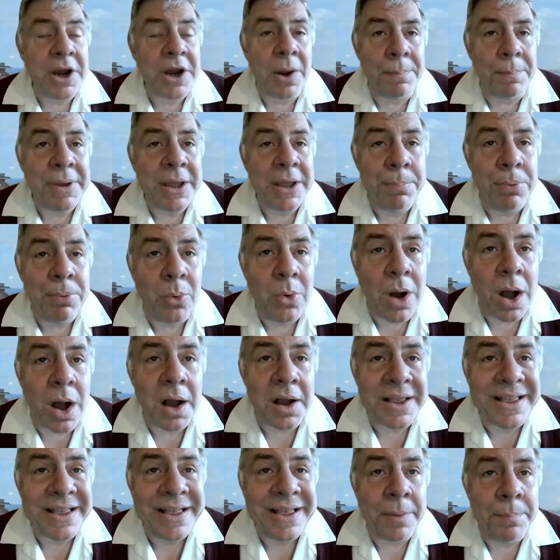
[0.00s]
you know, people
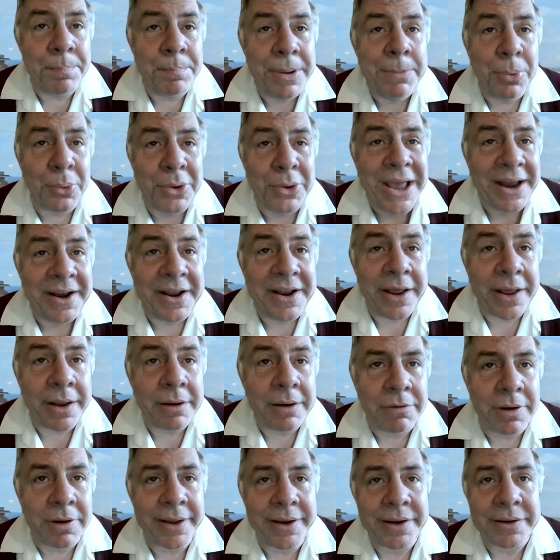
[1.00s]
are people get it
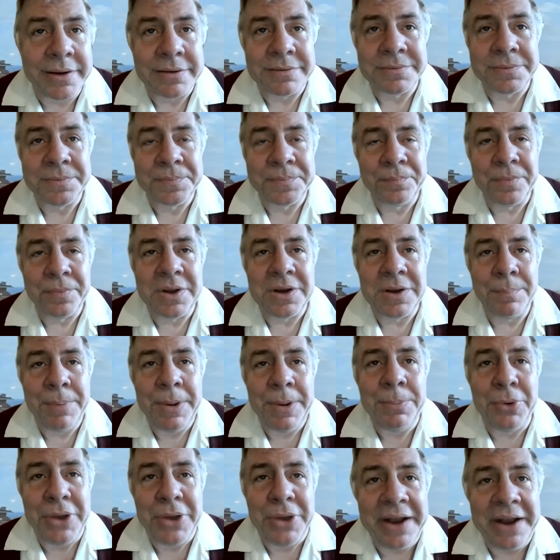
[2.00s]
right. Yeah.
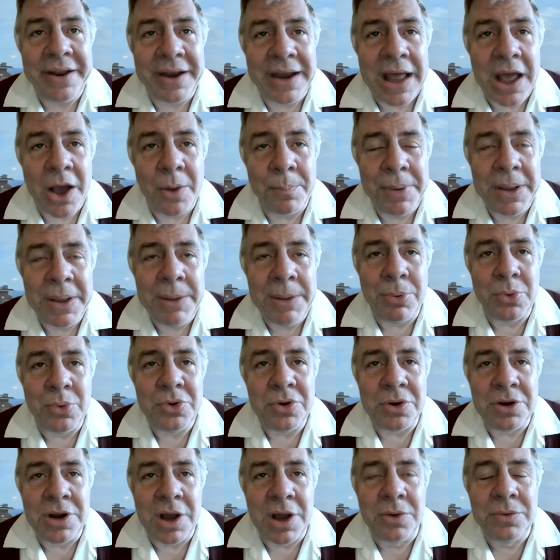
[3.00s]
People get it now.
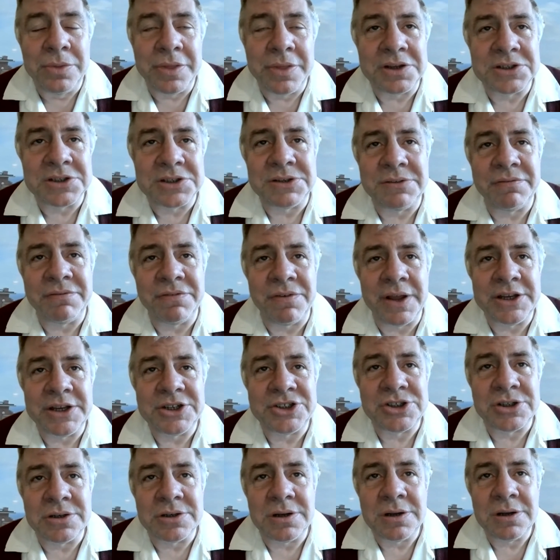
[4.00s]
People know that there's
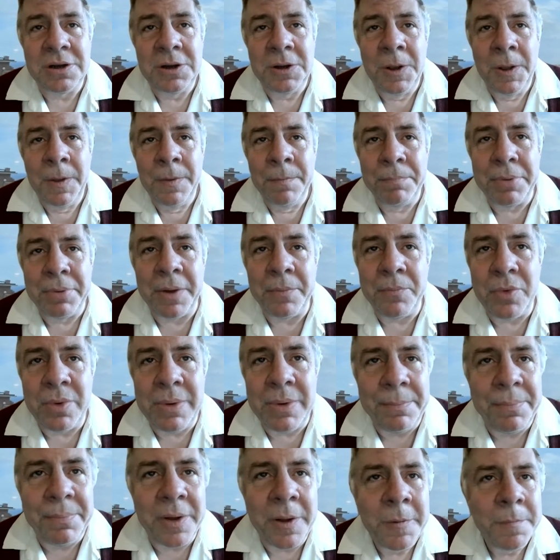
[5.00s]
inflation. But
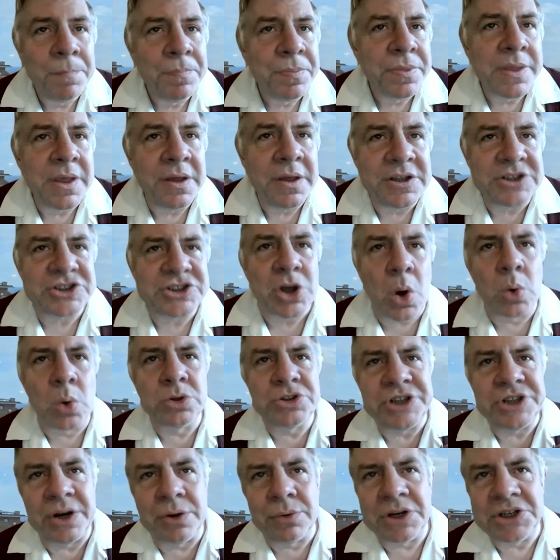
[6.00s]
remember, this
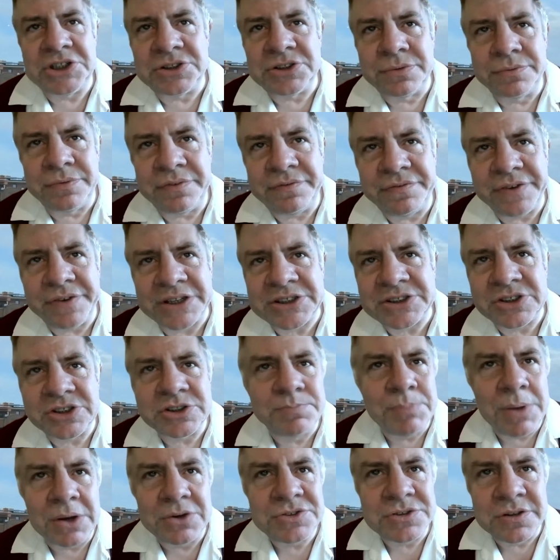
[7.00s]
whole generation of
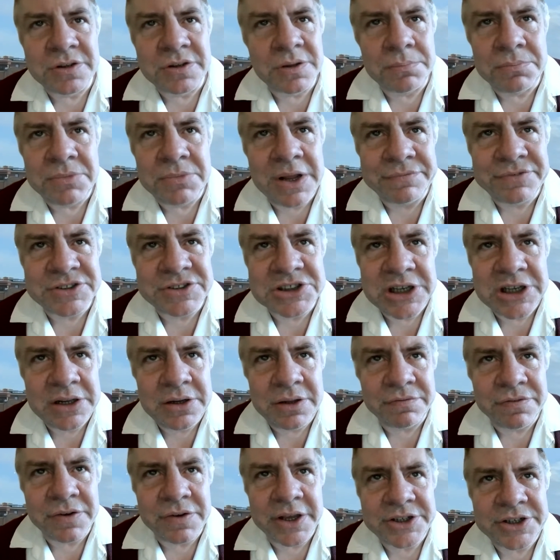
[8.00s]
investors, most of them never
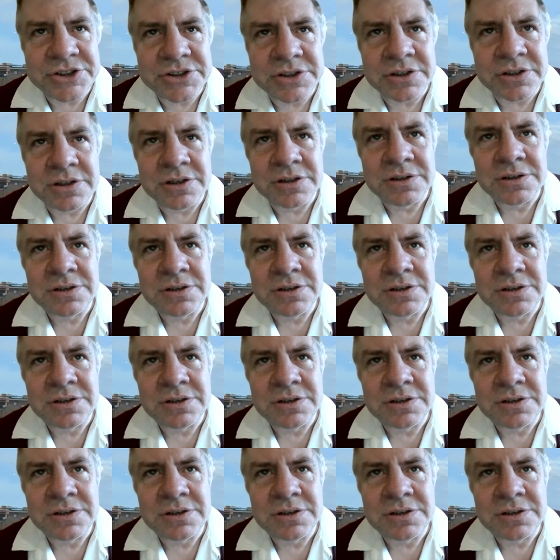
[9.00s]
seen inflation.